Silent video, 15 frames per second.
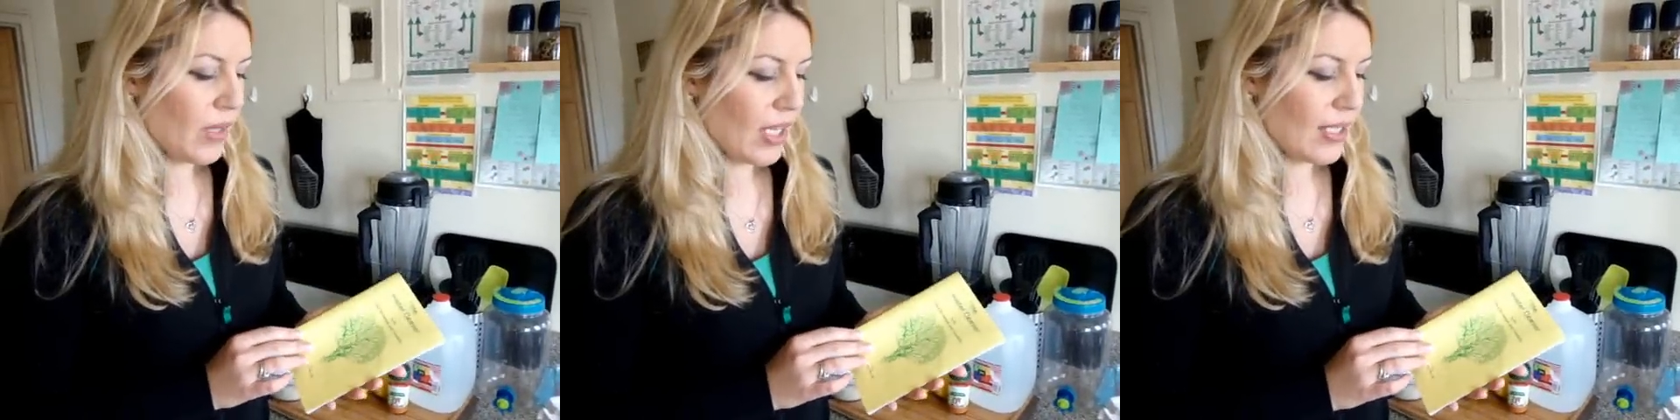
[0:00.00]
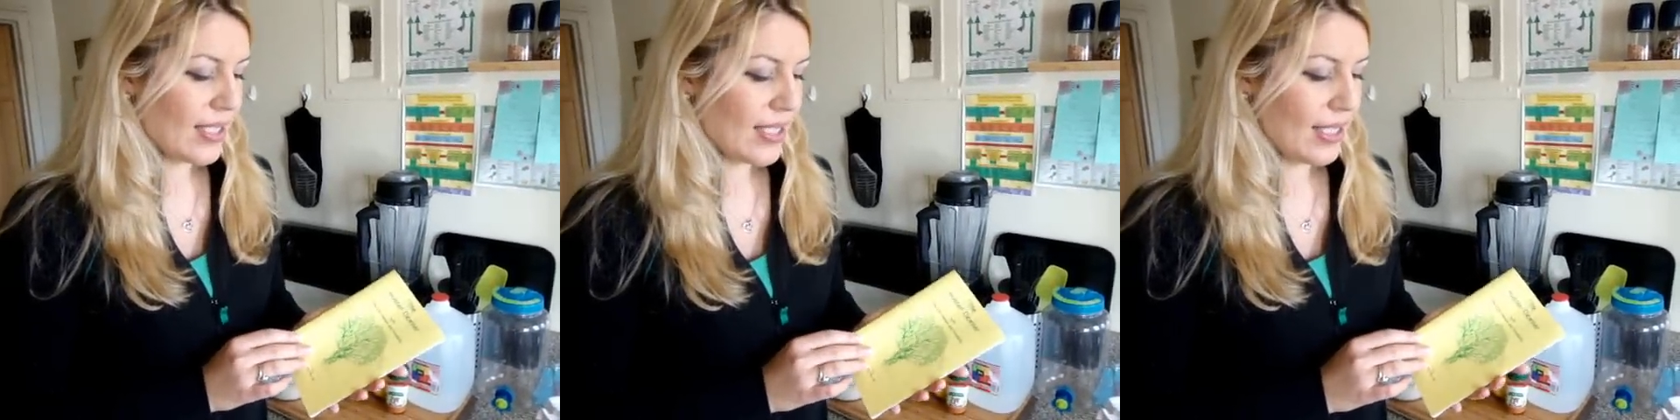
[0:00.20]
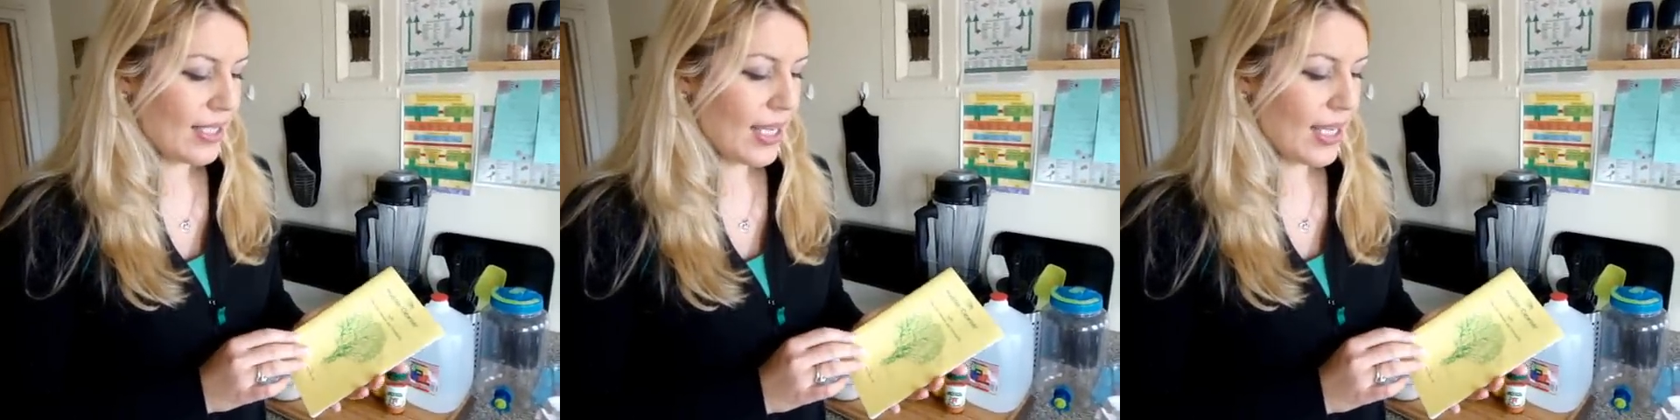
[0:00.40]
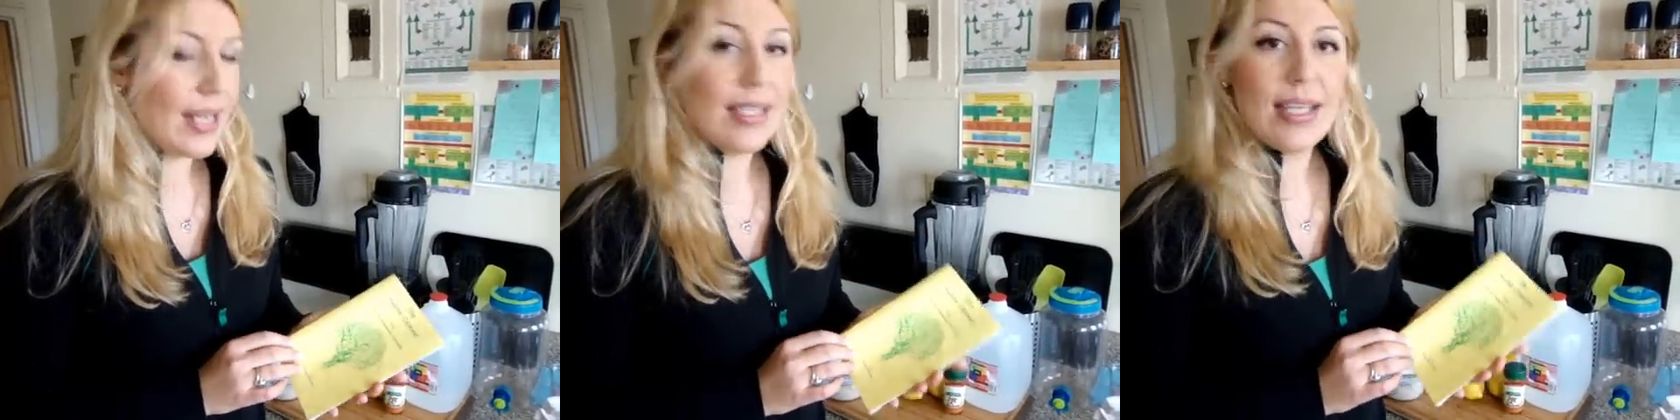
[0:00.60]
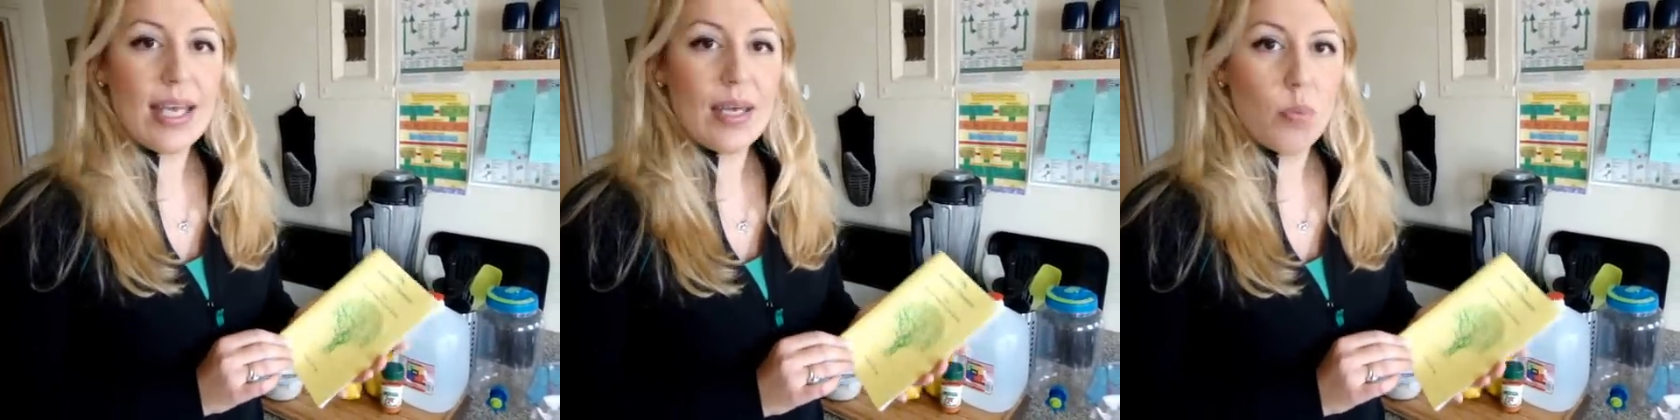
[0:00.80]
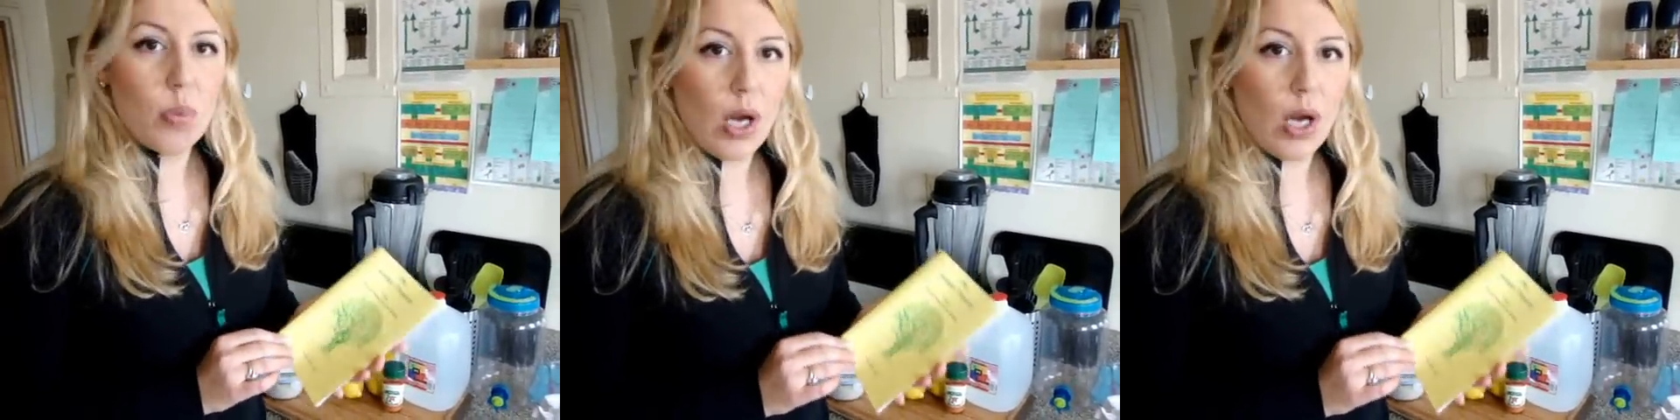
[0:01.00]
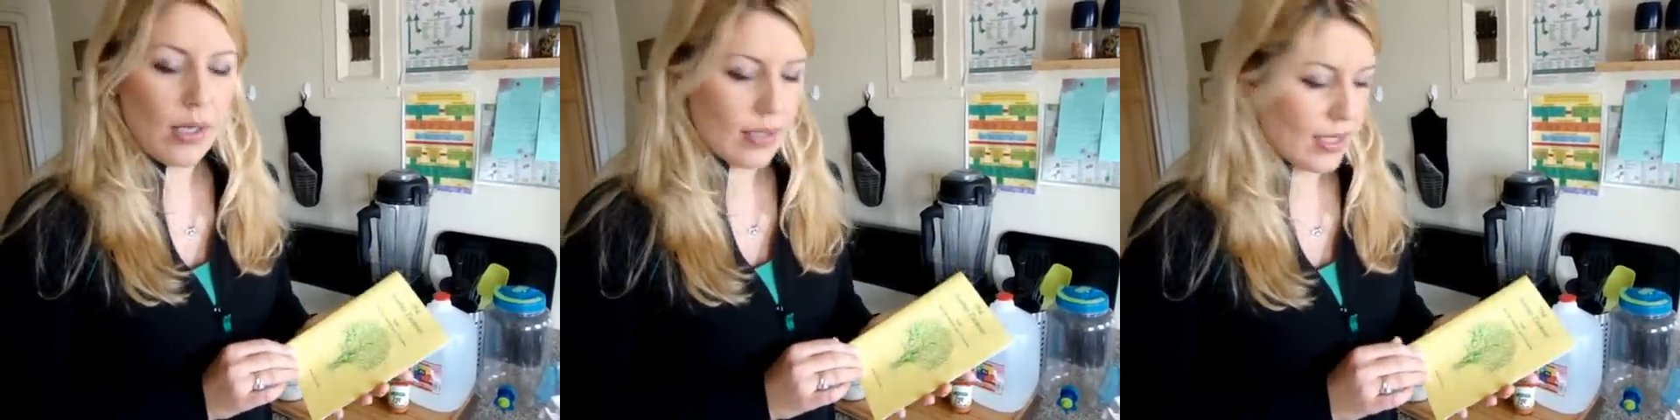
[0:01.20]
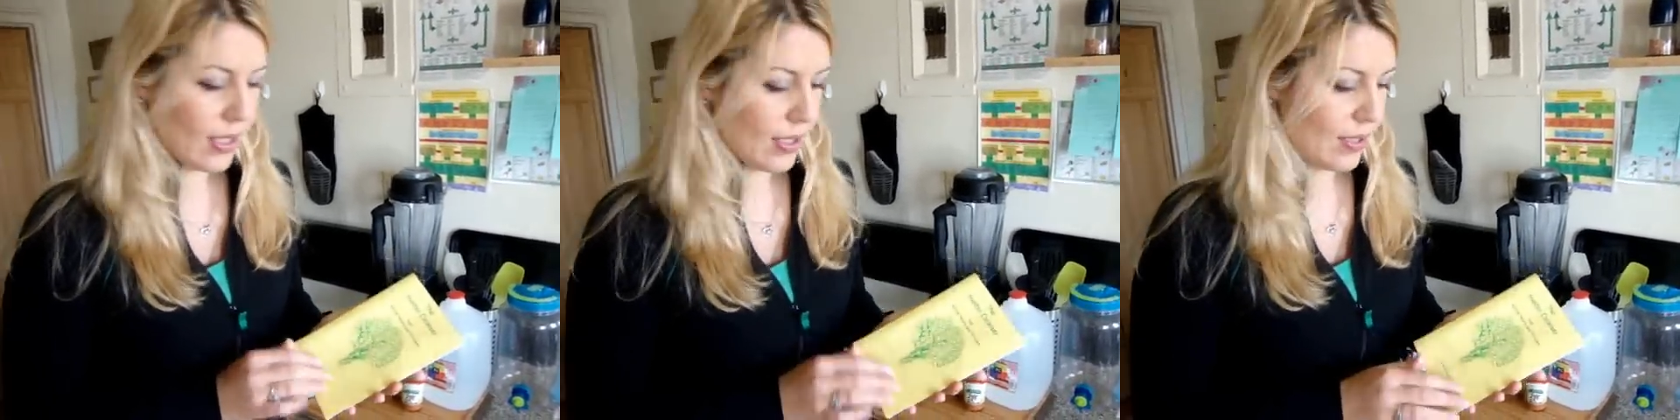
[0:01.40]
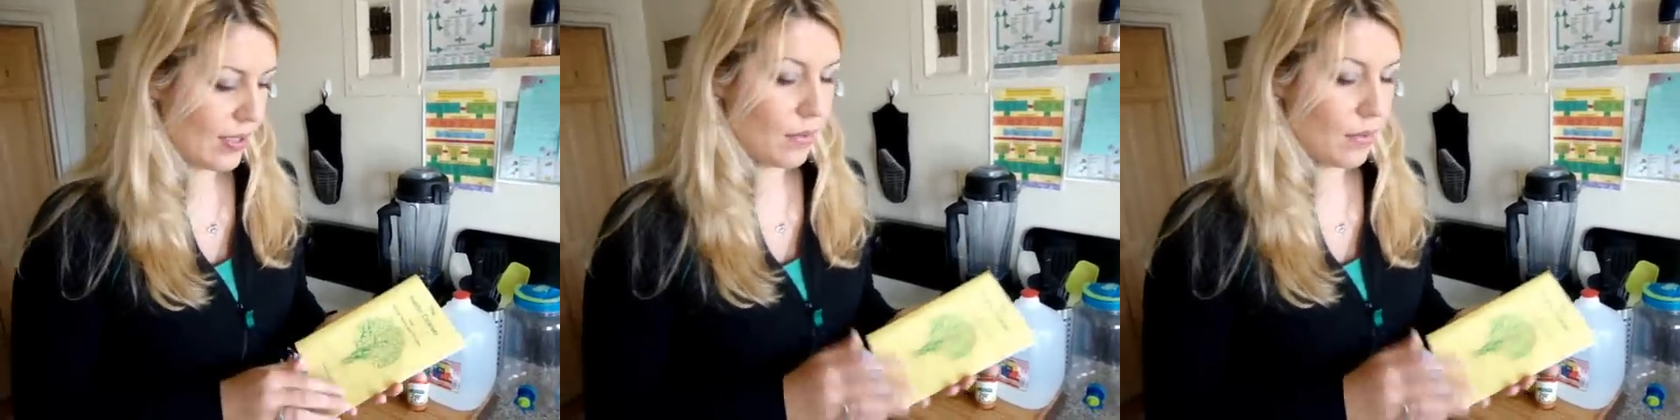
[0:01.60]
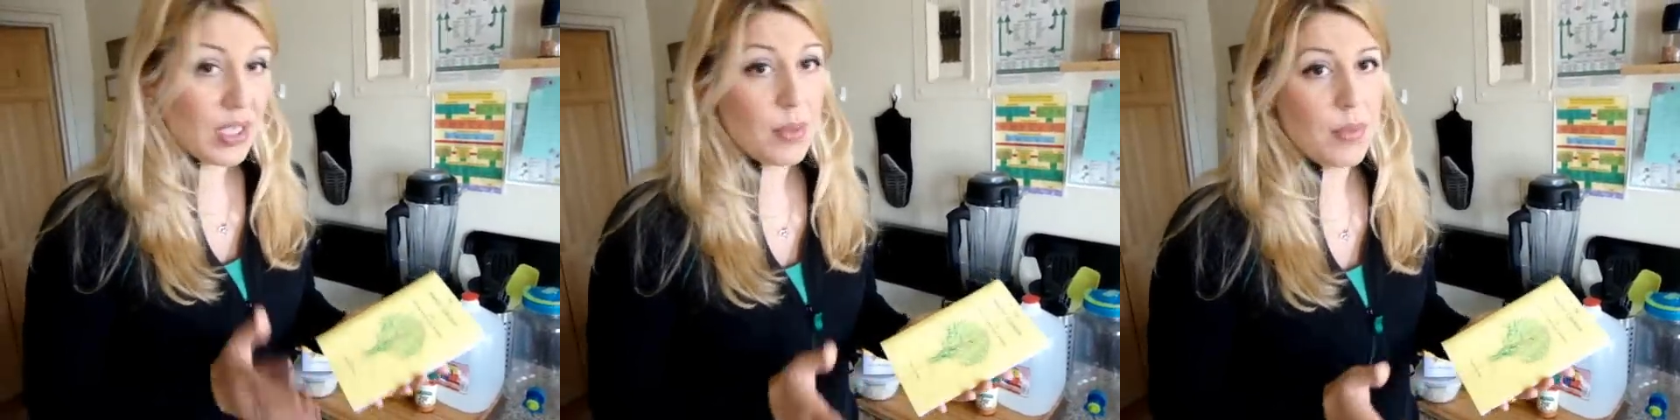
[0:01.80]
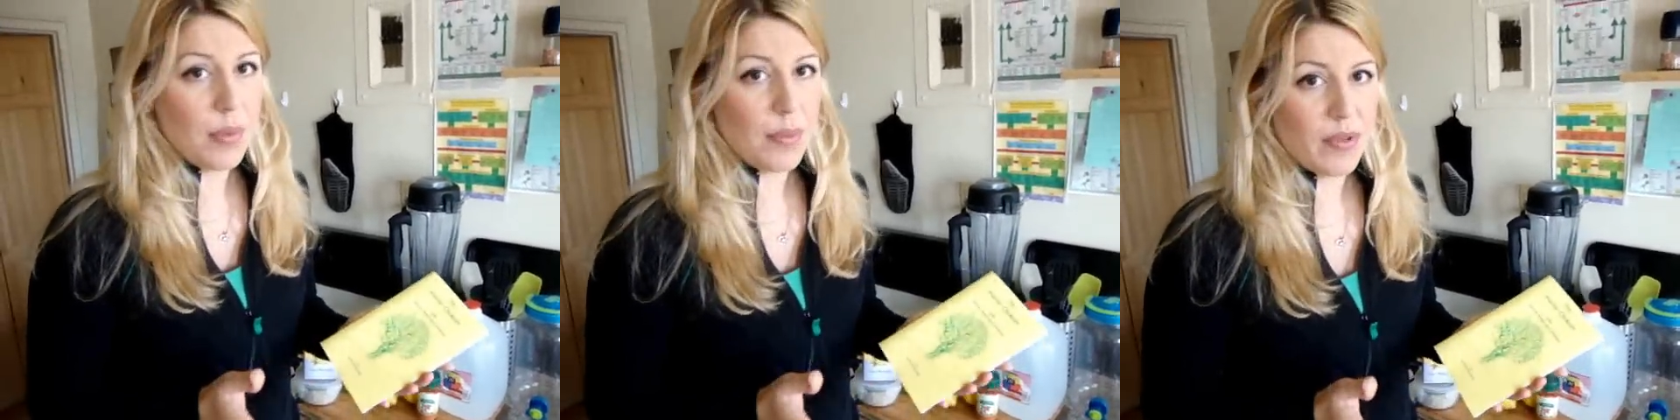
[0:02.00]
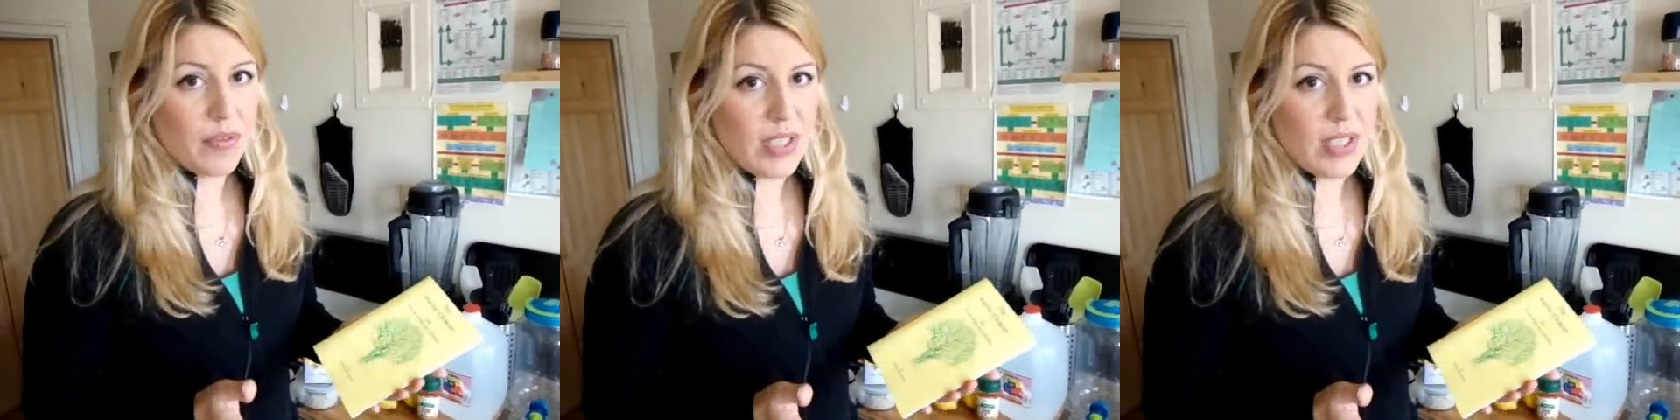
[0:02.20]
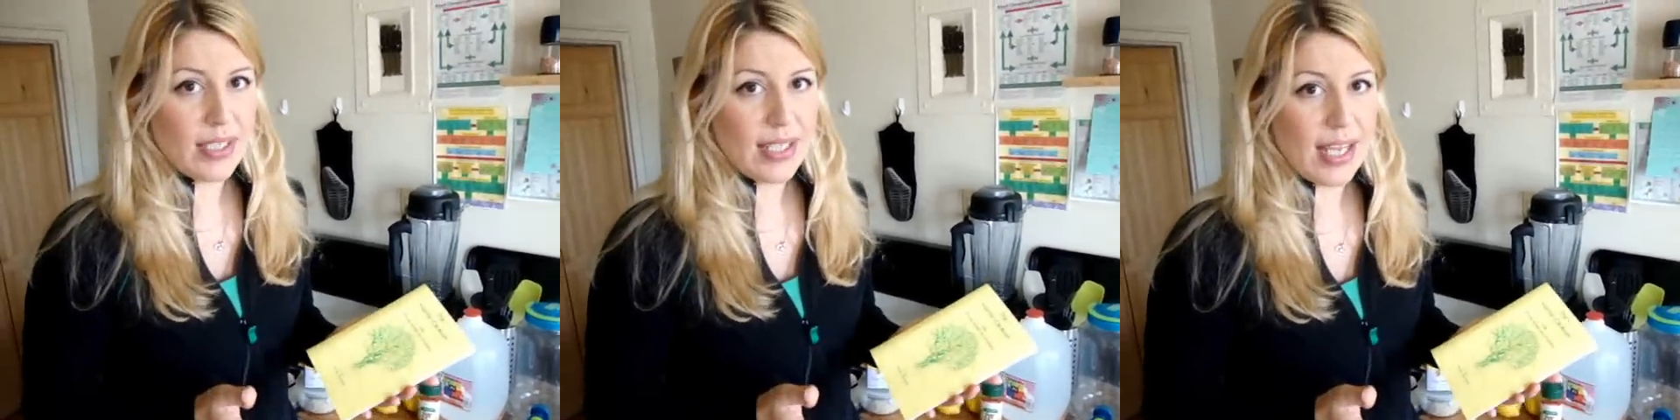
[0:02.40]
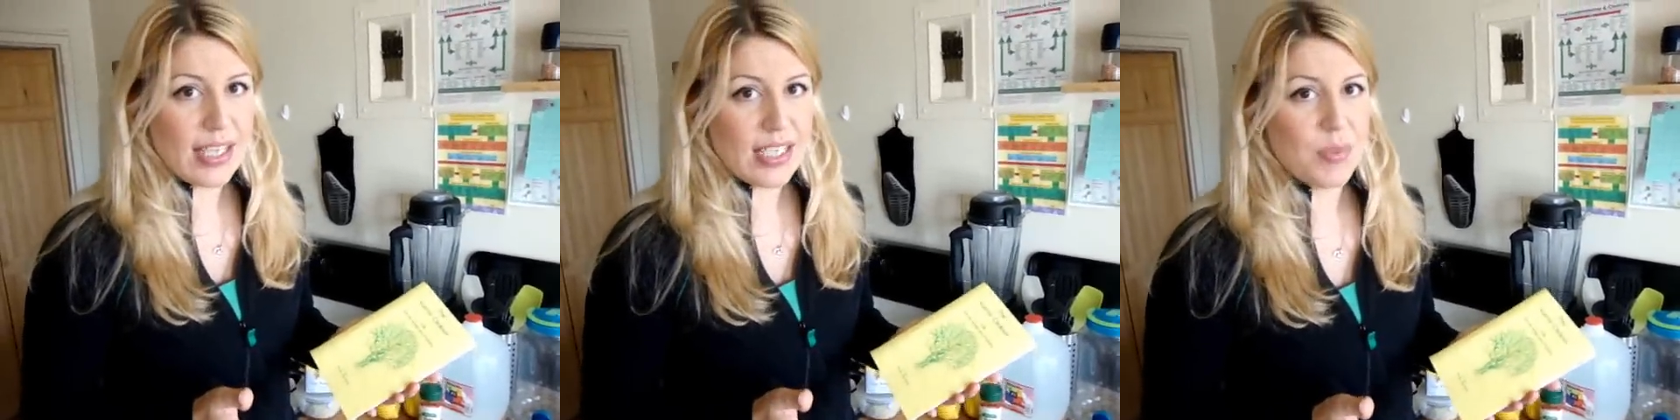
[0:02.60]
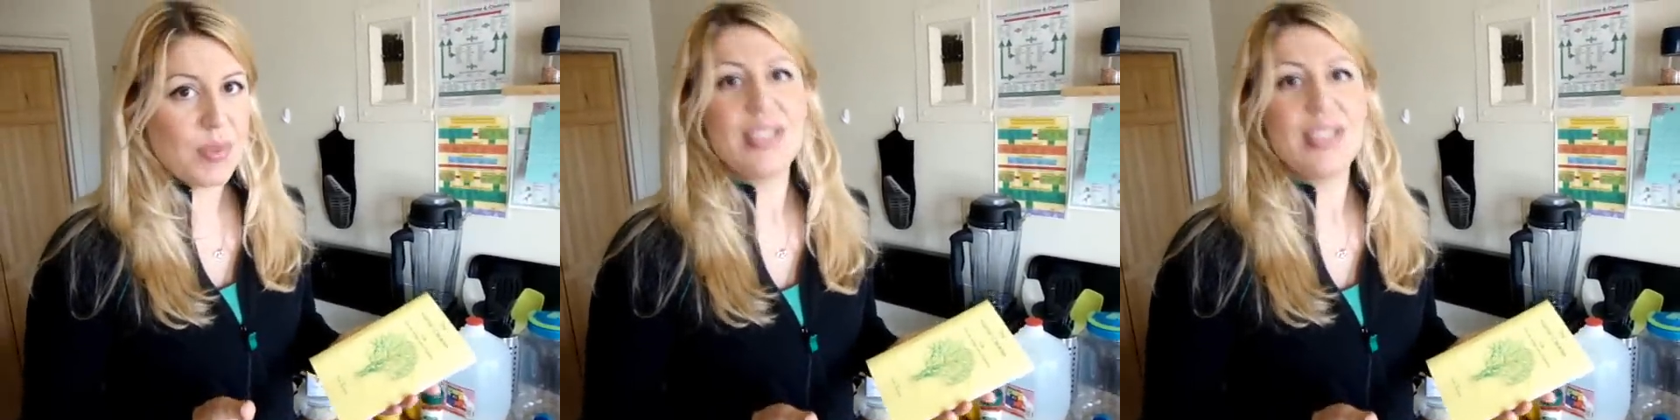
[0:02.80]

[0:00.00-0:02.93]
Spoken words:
It's a 10-day process, a minimum of 10 days,